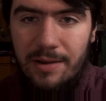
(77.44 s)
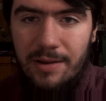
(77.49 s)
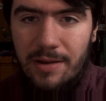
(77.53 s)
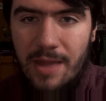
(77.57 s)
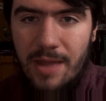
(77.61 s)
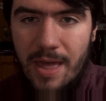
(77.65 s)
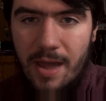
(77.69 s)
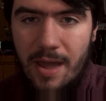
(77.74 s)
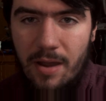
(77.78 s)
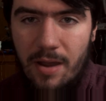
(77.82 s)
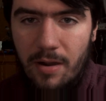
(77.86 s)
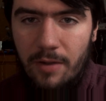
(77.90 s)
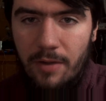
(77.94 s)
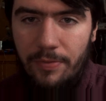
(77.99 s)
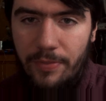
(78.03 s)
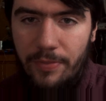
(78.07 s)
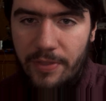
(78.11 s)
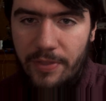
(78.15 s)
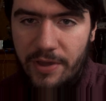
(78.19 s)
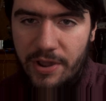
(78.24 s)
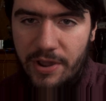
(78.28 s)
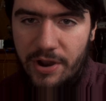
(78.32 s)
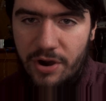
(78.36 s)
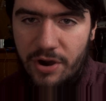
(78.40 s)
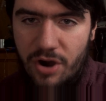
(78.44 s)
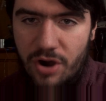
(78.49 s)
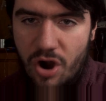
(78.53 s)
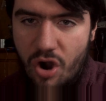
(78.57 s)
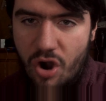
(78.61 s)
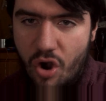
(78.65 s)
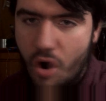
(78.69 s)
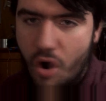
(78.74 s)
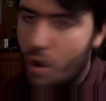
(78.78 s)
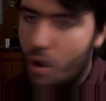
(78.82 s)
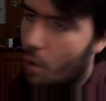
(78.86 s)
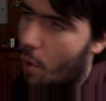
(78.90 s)
that on their
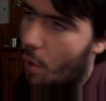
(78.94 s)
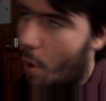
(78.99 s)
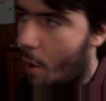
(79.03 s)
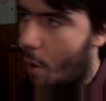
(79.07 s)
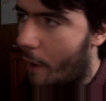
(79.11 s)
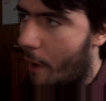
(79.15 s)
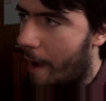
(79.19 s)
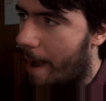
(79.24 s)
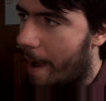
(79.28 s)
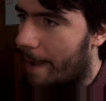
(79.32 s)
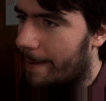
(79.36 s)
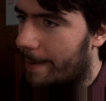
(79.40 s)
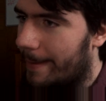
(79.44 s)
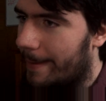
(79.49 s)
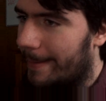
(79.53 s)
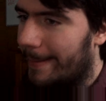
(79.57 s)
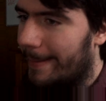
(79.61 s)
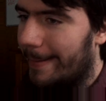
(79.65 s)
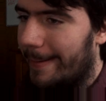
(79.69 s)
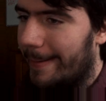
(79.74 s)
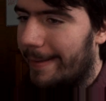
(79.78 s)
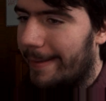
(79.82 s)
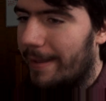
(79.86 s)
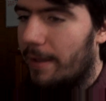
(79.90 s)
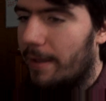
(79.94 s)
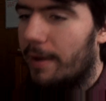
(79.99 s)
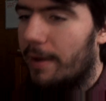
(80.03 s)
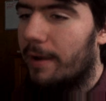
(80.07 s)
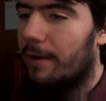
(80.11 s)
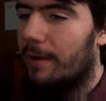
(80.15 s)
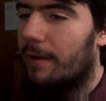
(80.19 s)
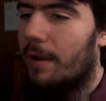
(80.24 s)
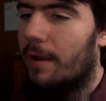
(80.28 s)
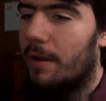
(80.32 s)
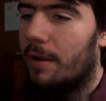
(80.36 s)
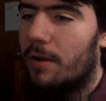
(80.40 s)
own.
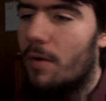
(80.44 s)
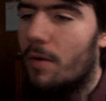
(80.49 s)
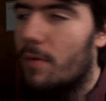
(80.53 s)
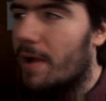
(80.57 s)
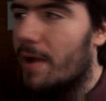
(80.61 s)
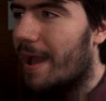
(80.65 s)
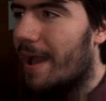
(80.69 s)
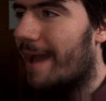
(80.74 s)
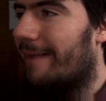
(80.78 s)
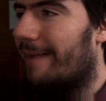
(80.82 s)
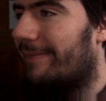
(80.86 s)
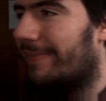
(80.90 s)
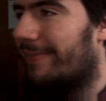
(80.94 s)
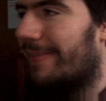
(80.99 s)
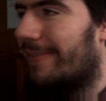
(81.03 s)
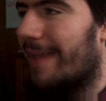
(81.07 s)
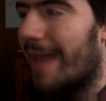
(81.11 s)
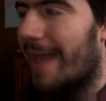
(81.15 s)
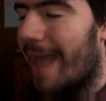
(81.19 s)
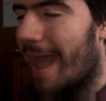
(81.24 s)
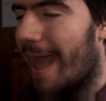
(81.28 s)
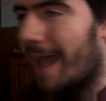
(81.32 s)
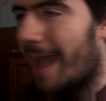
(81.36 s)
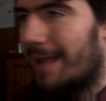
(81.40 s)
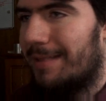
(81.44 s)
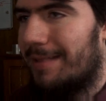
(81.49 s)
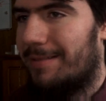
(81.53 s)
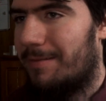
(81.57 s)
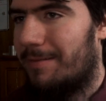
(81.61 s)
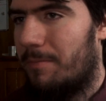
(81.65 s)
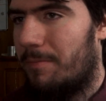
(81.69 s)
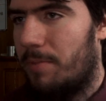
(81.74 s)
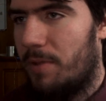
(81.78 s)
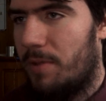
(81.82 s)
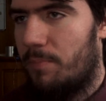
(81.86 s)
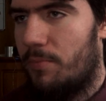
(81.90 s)
And they don't have to
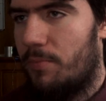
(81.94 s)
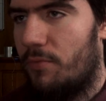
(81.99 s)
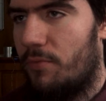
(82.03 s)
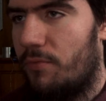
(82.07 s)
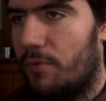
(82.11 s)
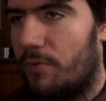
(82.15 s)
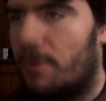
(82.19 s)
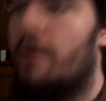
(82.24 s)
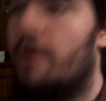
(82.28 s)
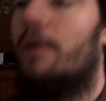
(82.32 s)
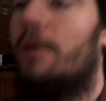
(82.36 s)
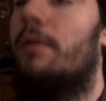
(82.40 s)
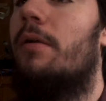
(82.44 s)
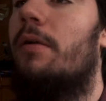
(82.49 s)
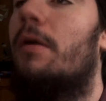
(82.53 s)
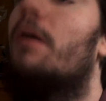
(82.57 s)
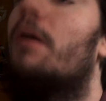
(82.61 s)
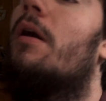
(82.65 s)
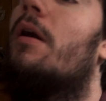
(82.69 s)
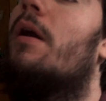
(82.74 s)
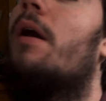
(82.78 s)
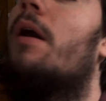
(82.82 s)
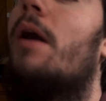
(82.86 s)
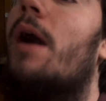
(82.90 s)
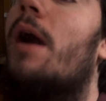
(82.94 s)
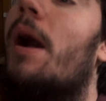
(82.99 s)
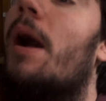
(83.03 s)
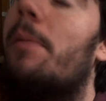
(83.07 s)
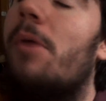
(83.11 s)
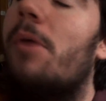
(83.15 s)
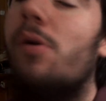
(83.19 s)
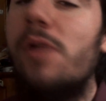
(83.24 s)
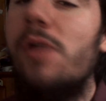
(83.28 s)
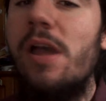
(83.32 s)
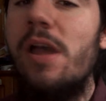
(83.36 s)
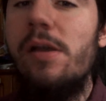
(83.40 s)
ask people for it. I'm
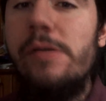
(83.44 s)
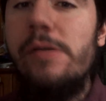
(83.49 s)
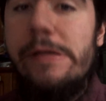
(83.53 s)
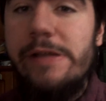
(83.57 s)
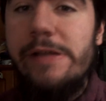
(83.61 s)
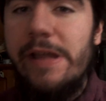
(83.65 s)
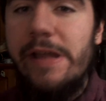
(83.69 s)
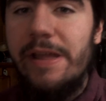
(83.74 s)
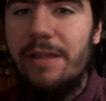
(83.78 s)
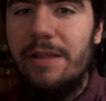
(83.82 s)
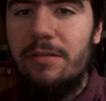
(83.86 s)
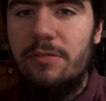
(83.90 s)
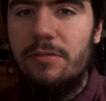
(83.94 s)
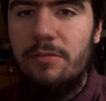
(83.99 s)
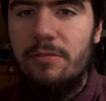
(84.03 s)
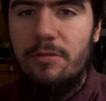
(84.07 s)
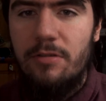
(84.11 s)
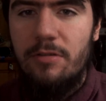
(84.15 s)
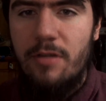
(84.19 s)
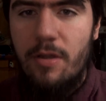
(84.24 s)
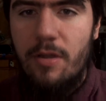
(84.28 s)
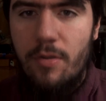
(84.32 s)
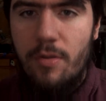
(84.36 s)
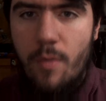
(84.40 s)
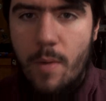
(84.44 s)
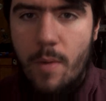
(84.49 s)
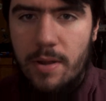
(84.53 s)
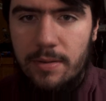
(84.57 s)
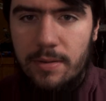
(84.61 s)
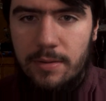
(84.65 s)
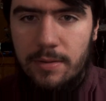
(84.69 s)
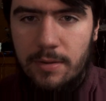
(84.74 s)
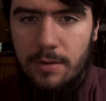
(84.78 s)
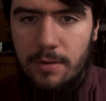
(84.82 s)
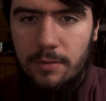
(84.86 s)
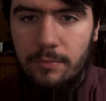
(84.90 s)
okay answering a
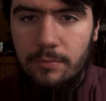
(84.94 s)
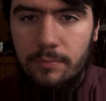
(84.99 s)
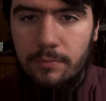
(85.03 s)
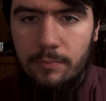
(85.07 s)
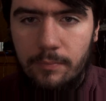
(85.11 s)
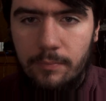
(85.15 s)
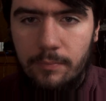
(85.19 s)
question.